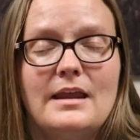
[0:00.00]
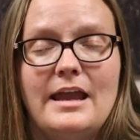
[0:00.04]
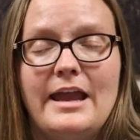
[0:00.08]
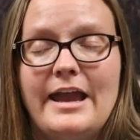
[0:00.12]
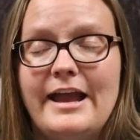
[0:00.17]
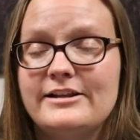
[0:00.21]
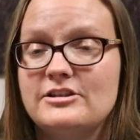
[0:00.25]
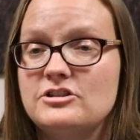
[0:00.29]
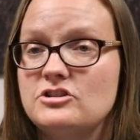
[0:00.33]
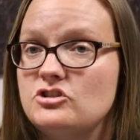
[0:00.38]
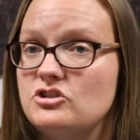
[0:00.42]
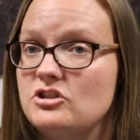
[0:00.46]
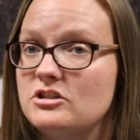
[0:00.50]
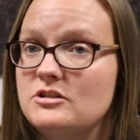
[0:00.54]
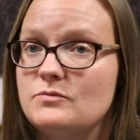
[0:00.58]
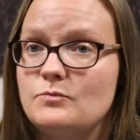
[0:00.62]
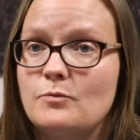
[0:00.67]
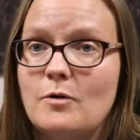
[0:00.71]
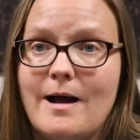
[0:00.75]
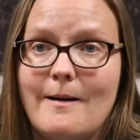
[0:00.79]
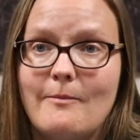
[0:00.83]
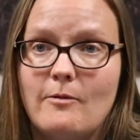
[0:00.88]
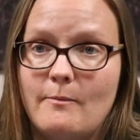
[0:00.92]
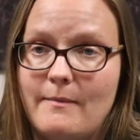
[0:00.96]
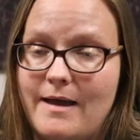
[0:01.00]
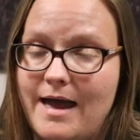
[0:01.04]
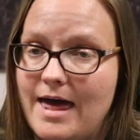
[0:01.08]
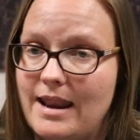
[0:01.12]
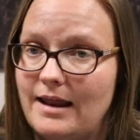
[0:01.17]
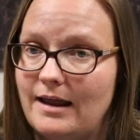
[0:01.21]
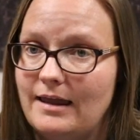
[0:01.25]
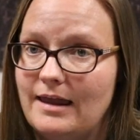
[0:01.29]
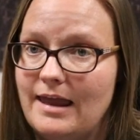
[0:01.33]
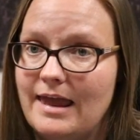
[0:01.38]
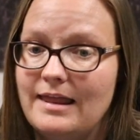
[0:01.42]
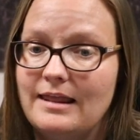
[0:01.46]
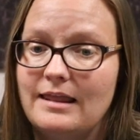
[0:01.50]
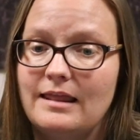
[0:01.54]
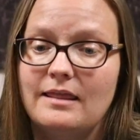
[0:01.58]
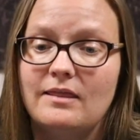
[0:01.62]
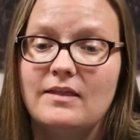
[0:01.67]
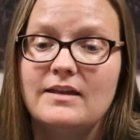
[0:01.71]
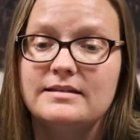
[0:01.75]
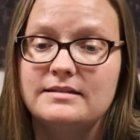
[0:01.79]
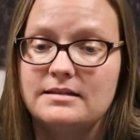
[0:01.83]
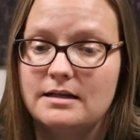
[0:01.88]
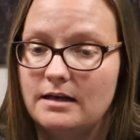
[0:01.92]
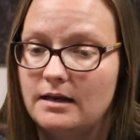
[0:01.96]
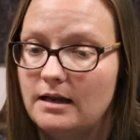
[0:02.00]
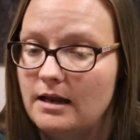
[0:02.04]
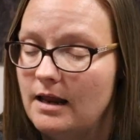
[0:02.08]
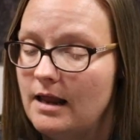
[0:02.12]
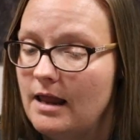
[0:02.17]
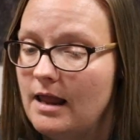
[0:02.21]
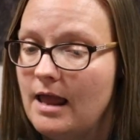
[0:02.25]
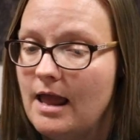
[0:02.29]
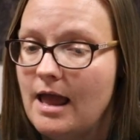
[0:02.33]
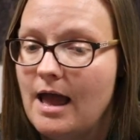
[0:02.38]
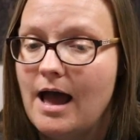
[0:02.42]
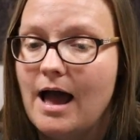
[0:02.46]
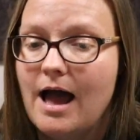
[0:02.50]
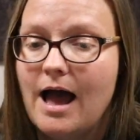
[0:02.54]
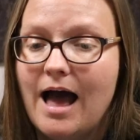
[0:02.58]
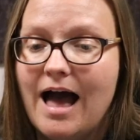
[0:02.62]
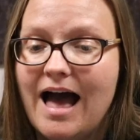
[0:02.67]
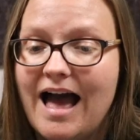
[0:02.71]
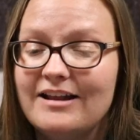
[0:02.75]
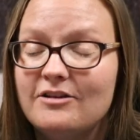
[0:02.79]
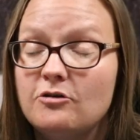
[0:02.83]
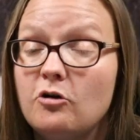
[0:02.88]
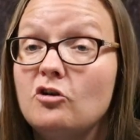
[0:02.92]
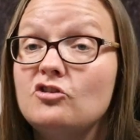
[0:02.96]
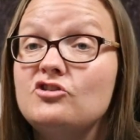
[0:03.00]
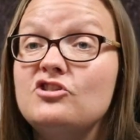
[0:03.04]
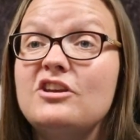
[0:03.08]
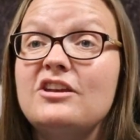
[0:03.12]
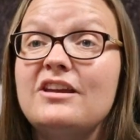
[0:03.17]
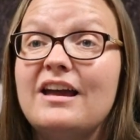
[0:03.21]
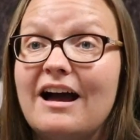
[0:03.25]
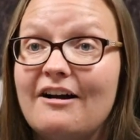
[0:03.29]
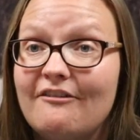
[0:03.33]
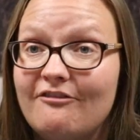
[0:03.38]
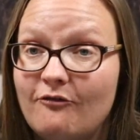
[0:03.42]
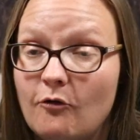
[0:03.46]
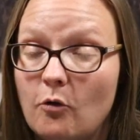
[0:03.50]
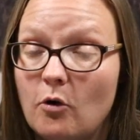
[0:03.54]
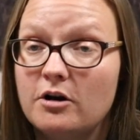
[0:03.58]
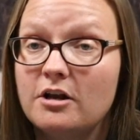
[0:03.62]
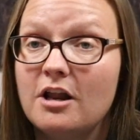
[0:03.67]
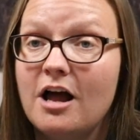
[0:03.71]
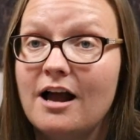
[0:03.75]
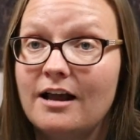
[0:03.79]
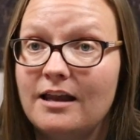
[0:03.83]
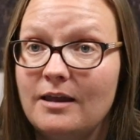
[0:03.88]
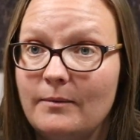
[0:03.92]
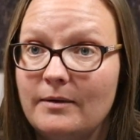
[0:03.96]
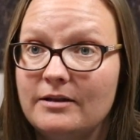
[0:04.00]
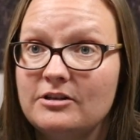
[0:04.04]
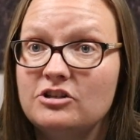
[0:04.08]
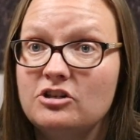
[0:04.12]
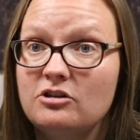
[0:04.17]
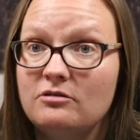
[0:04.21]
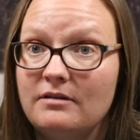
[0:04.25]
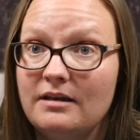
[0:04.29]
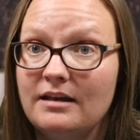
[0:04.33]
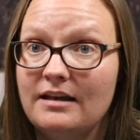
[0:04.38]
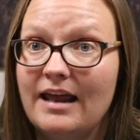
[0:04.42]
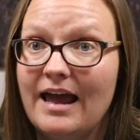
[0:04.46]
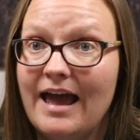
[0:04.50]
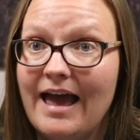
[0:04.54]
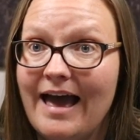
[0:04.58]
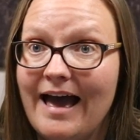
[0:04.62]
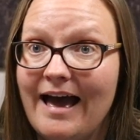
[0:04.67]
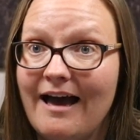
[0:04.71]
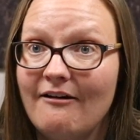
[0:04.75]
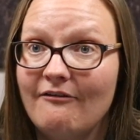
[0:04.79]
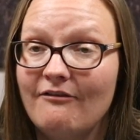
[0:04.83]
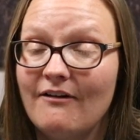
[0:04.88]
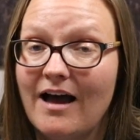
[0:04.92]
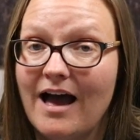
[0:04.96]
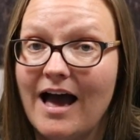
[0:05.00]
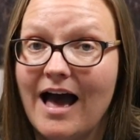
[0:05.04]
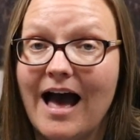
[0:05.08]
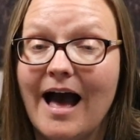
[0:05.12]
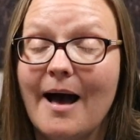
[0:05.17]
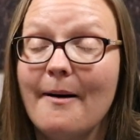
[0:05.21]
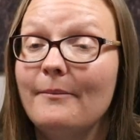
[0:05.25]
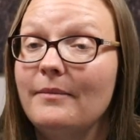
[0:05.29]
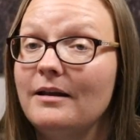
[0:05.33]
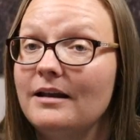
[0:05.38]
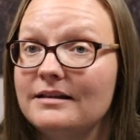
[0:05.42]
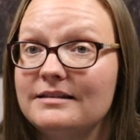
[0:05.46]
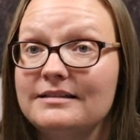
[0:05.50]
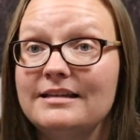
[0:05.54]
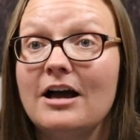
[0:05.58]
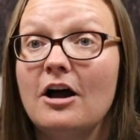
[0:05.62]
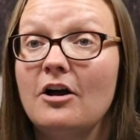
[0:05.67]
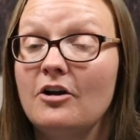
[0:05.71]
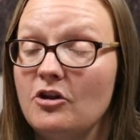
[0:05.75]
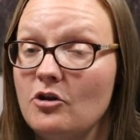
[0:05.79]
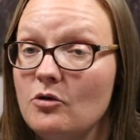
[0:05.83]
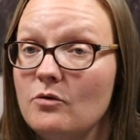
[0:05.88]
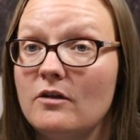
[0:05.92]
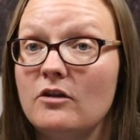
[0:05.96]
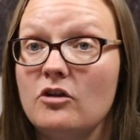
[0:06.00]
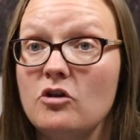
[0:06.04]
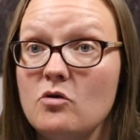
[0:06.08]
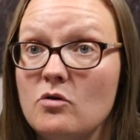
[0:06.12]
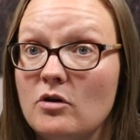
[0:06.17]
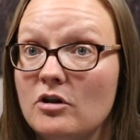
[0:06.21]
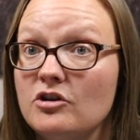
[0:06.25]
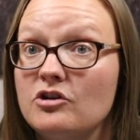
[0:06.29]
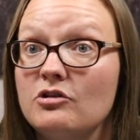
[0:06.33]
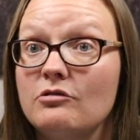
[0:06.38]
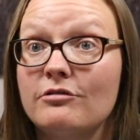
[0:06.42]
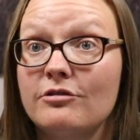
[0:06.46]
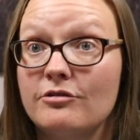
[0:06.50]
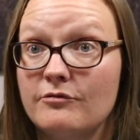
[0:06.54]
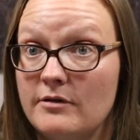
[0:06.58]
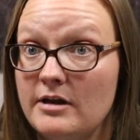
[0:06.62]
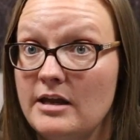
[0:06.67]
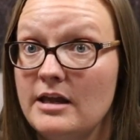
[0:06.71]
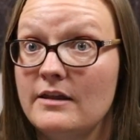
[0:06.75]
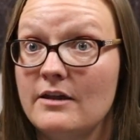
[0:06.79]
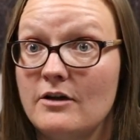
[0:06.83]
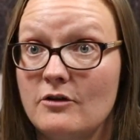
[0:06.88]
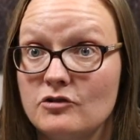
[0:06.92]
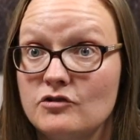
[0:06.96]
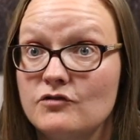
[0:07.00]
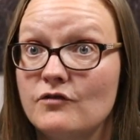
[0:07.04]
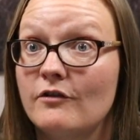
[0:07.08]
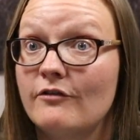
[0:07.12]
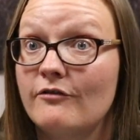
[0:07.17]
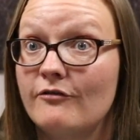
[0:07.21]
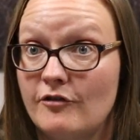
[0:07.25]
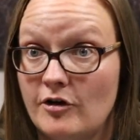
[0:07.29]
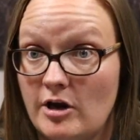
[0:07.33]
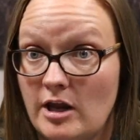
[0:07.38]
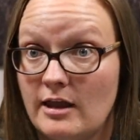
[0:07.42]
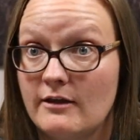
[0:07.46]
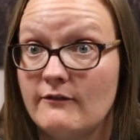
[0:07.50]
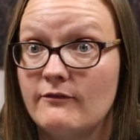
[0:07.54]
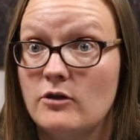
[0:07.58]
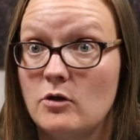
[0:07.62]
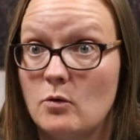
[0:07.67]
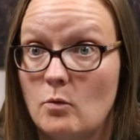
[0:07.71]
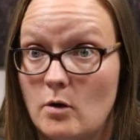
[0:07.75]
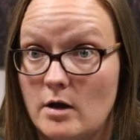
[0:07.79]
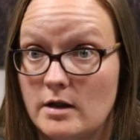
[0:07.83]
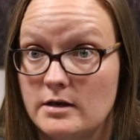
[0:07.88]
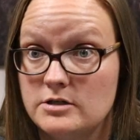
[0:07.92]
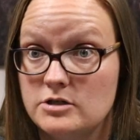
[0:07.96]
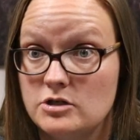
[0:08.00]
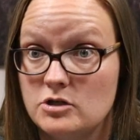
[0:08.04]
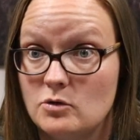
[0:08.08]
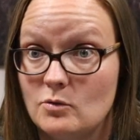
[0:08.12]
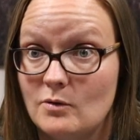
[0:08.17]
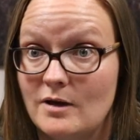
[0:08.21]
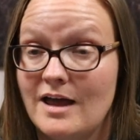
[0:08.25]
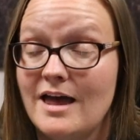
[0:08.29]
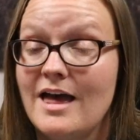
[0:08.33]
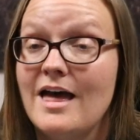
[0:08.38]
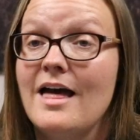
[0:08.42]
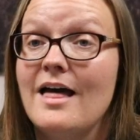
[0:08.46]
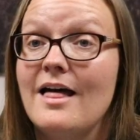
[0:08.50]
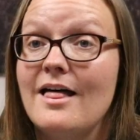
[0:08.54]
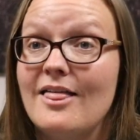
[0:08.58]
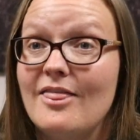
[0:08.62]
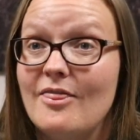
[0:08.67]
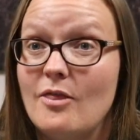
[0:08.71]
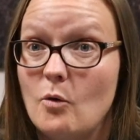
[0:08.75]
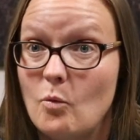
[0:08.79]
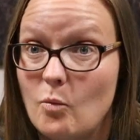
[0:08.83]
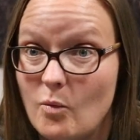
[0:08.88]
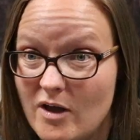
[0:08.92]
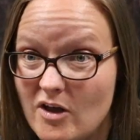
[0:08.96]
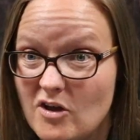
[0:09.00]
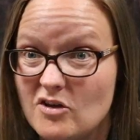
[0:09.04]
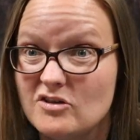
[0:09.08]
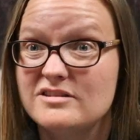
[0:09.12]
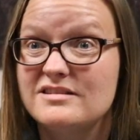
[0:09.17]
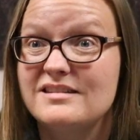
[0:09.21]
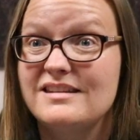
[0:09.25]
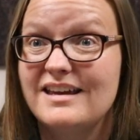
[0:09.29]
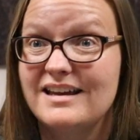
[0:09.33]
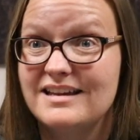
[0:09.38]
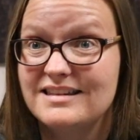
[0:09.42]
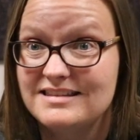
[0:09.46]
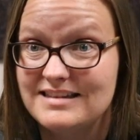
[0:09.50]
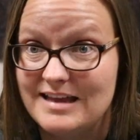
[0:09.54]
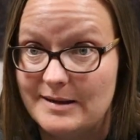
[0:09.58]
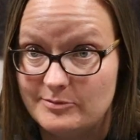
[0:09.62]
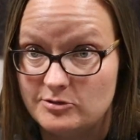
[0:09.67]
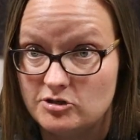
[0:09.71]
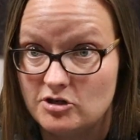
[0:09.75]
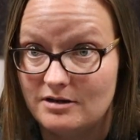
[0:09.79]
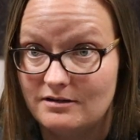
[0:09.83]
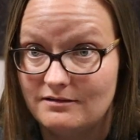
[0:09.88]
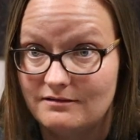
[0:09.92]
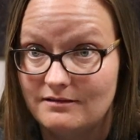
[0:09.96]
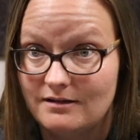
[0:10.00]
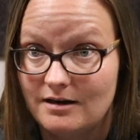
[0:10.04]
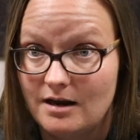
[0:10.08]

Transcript: It's just problematic. And listen, I told you you got four documents you need to have. I'm going to tell you that you can do three of those for free if you want to. The will's the exception.